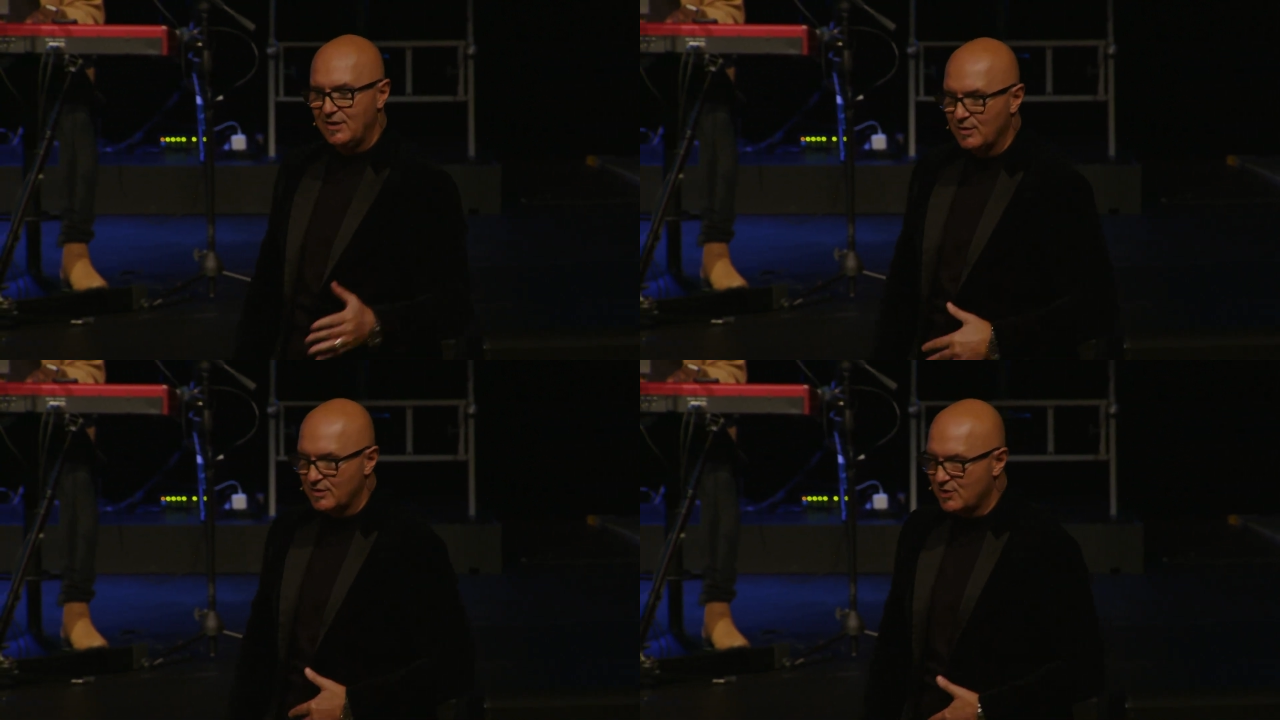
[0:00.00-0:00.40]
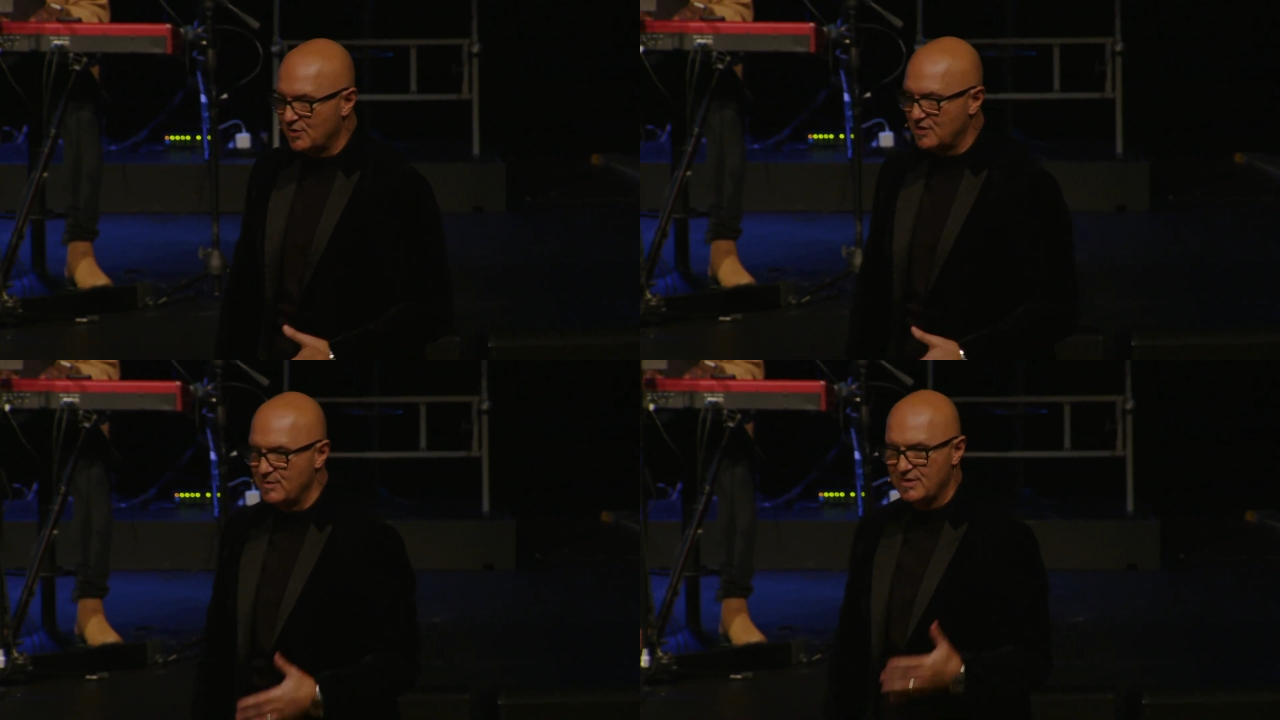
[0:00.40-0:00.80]
you know, it's
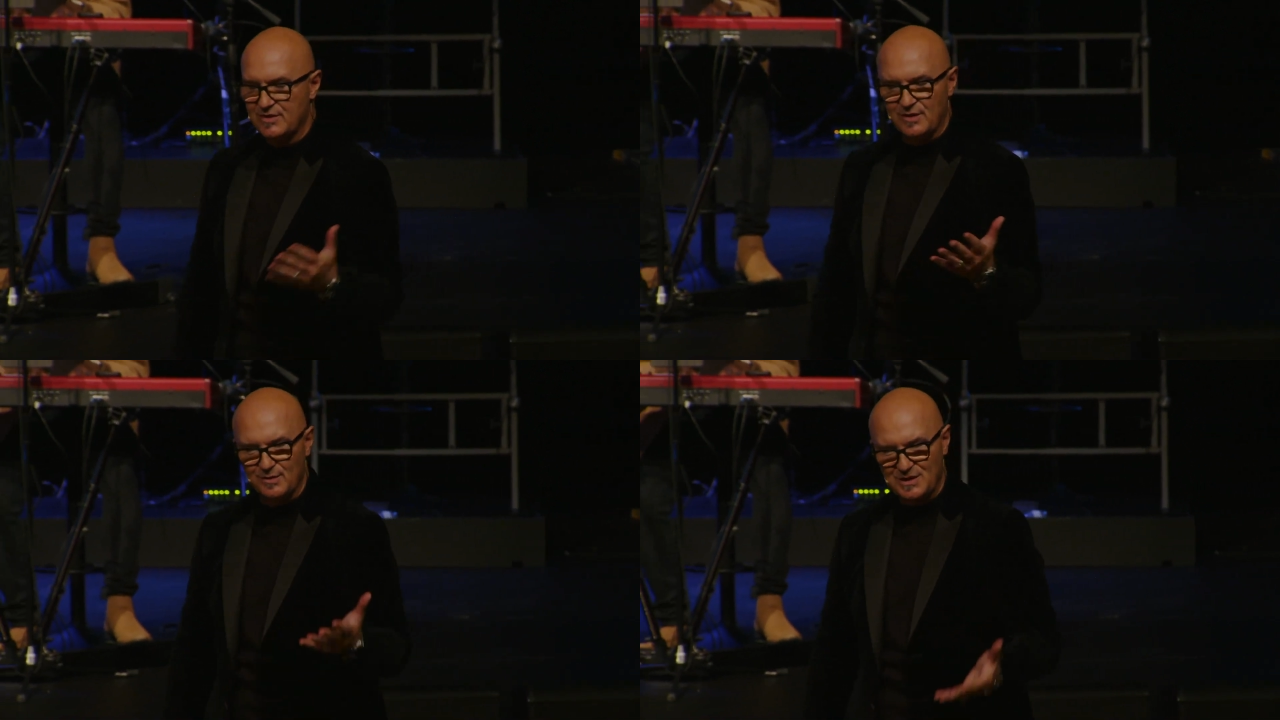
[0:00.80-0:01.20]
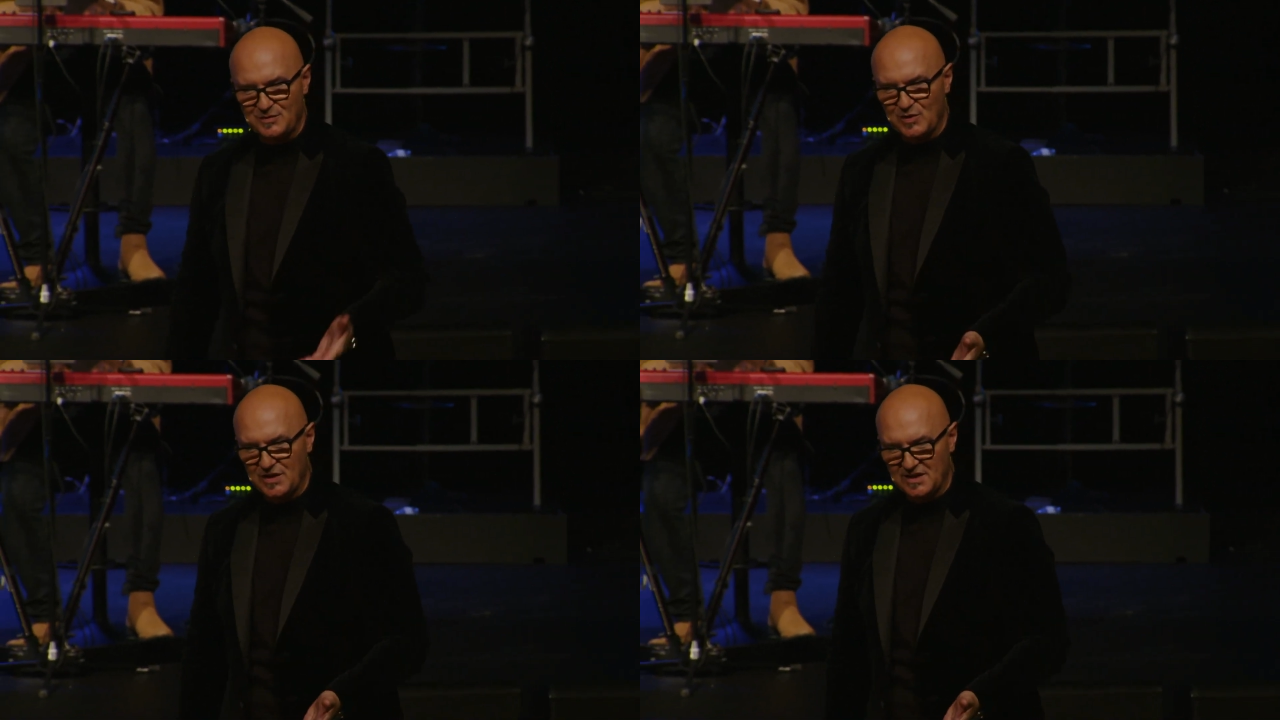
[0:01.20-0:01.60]
Christmas, all those
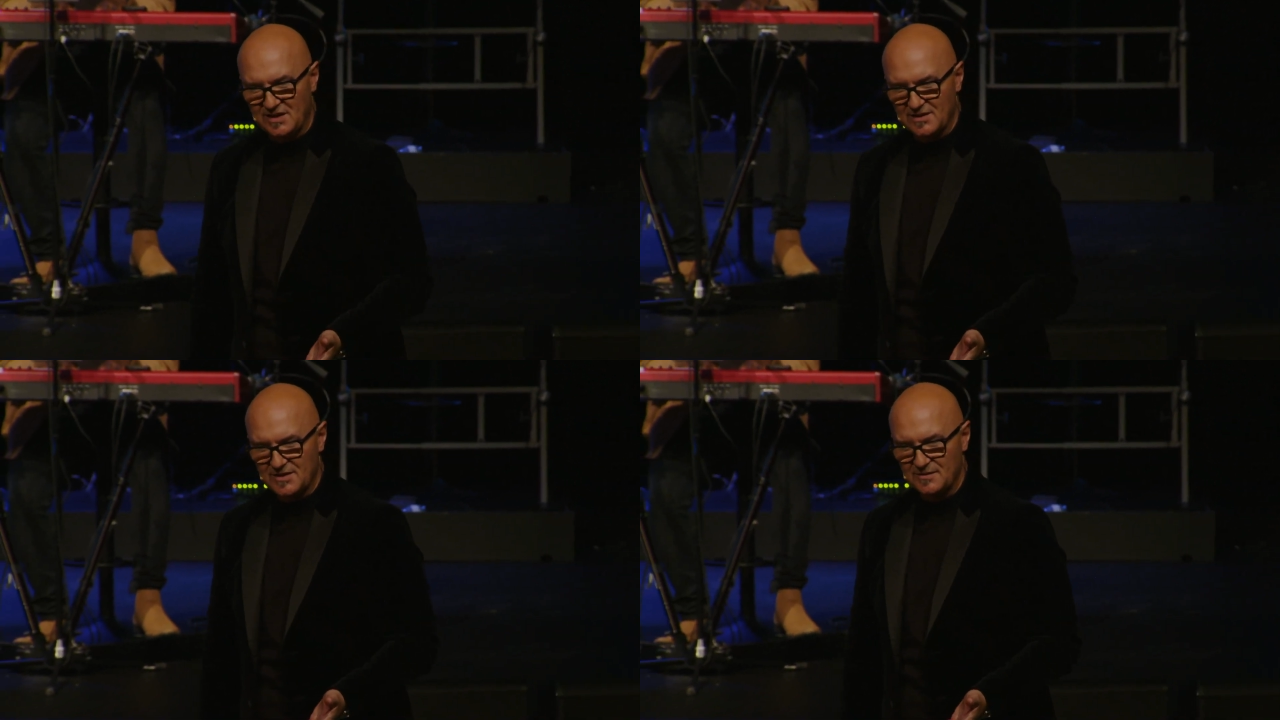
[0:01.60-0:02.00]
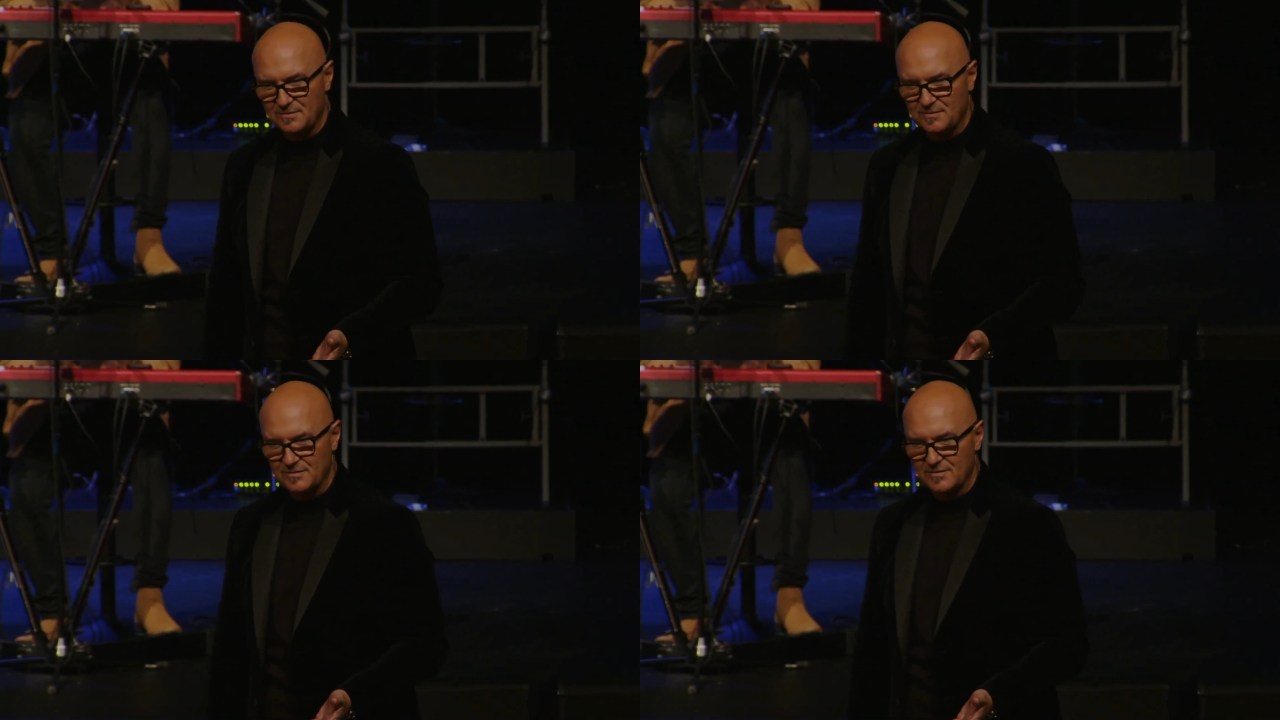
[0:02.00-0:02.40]
different things.
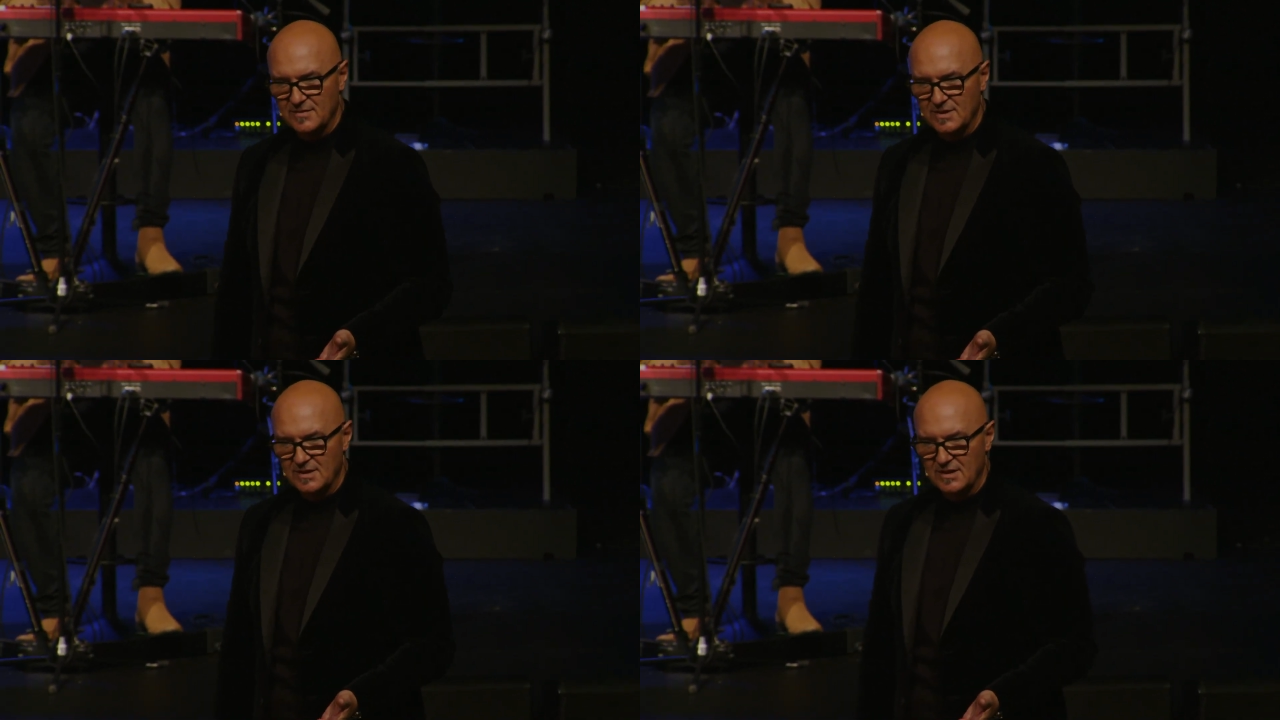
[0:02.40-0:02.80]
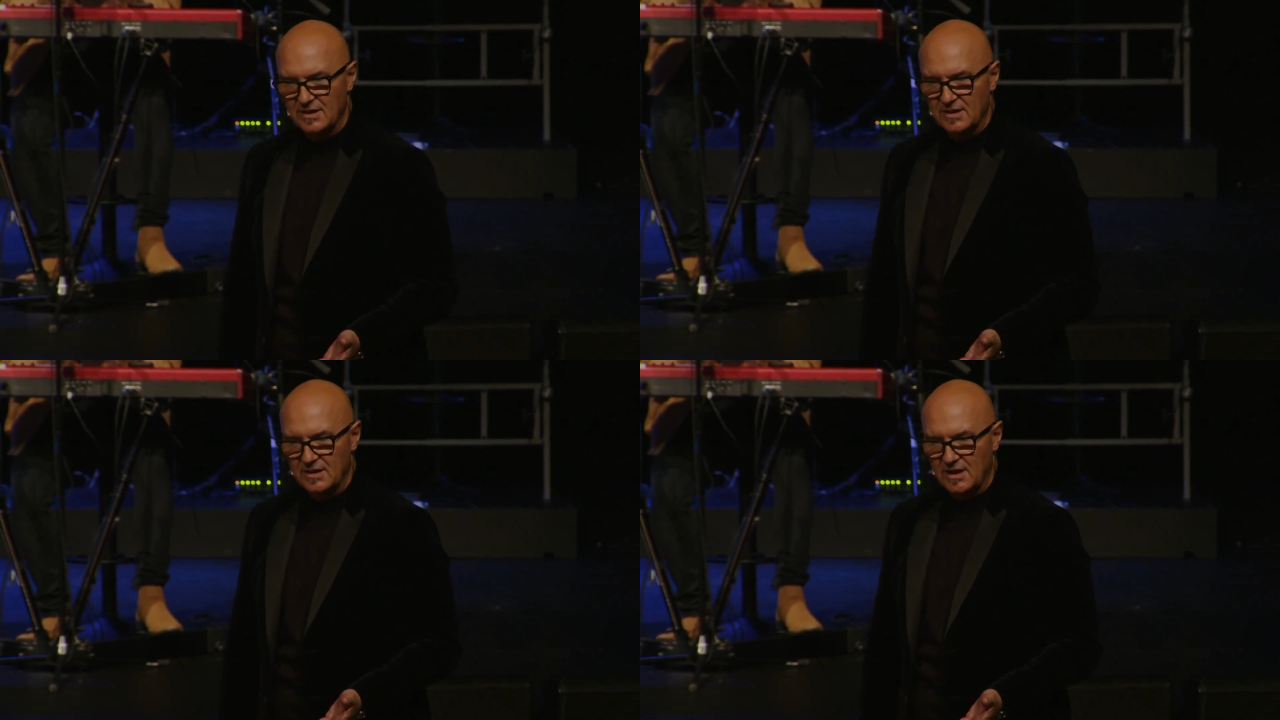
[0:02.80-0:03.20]

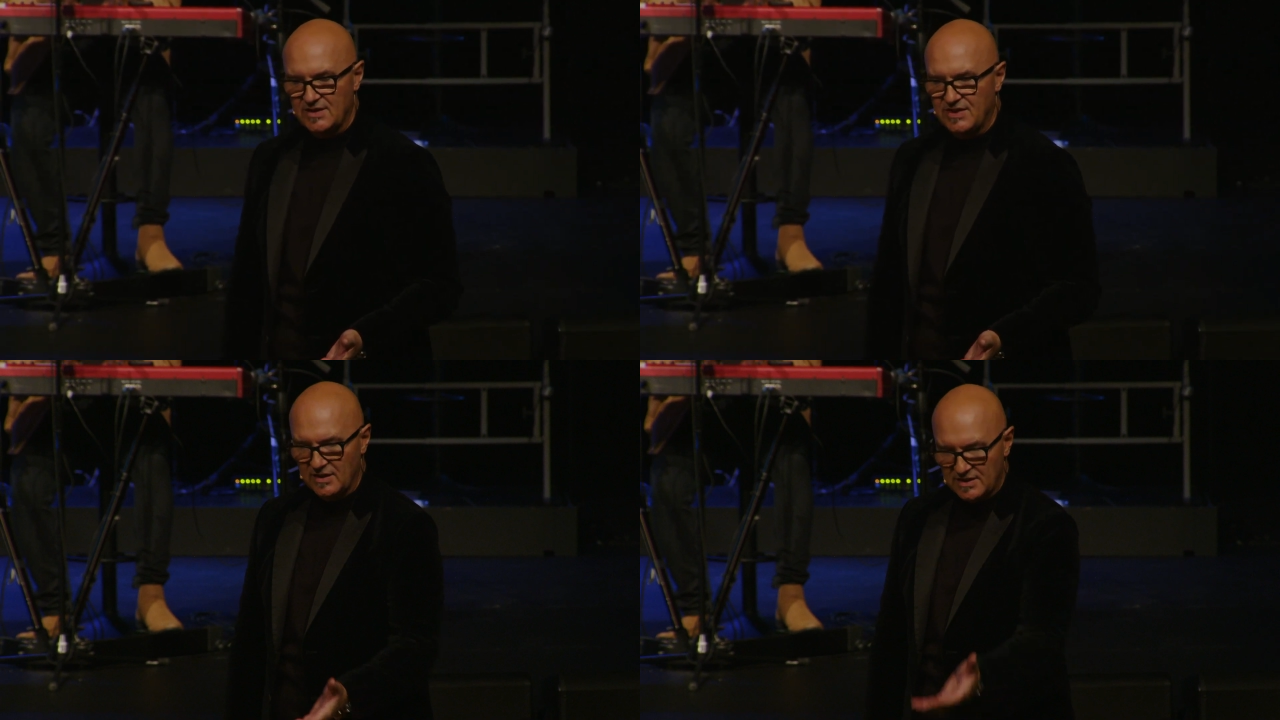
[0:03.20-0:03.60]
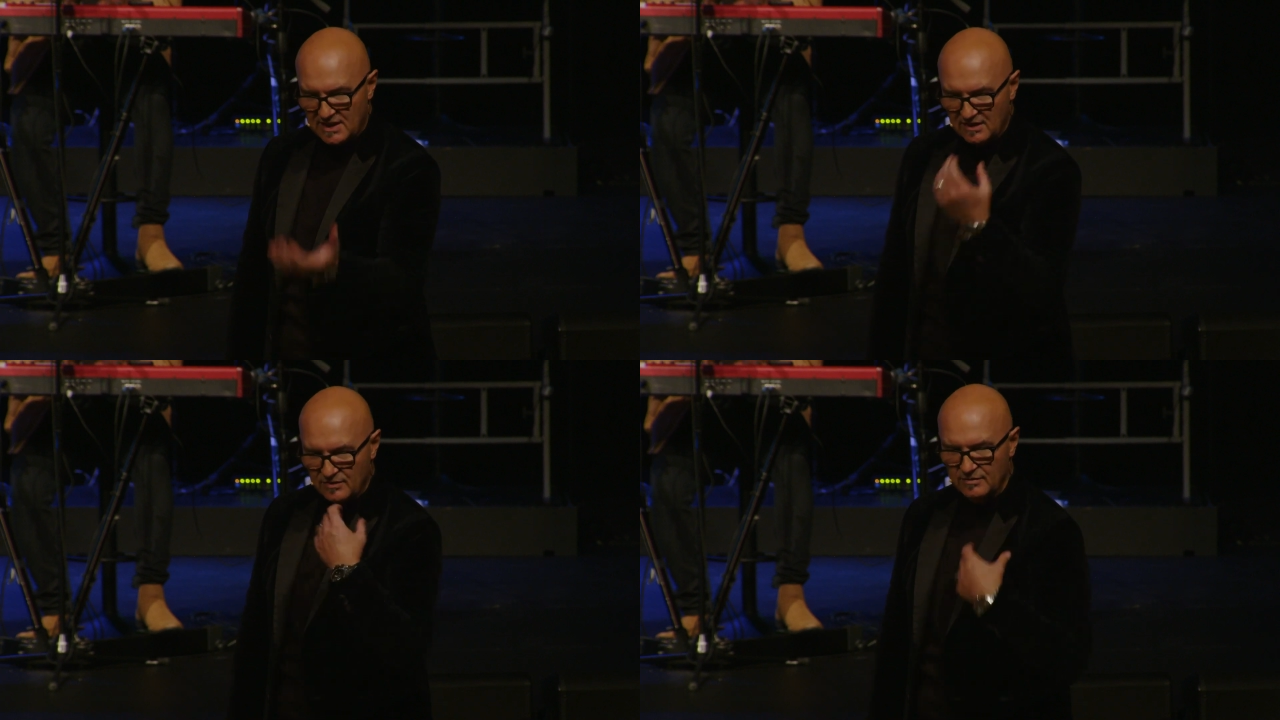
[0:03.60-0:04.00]
A son is
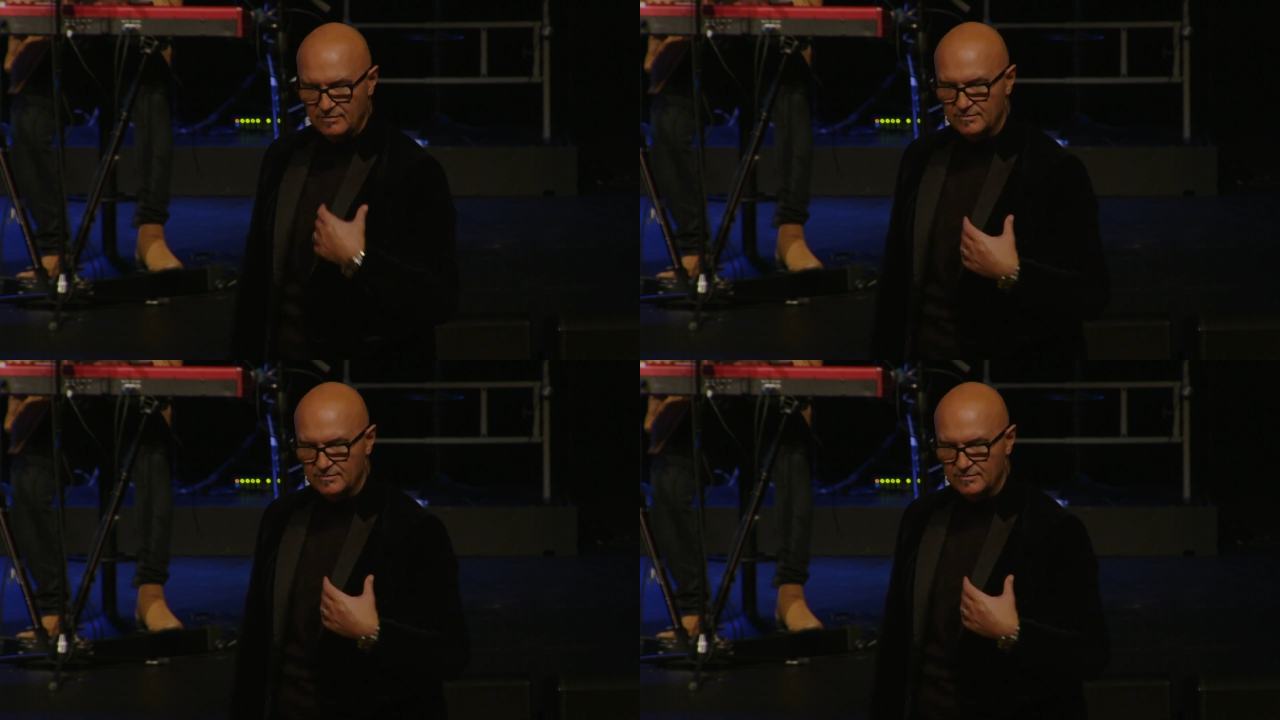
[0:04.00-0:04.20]
given.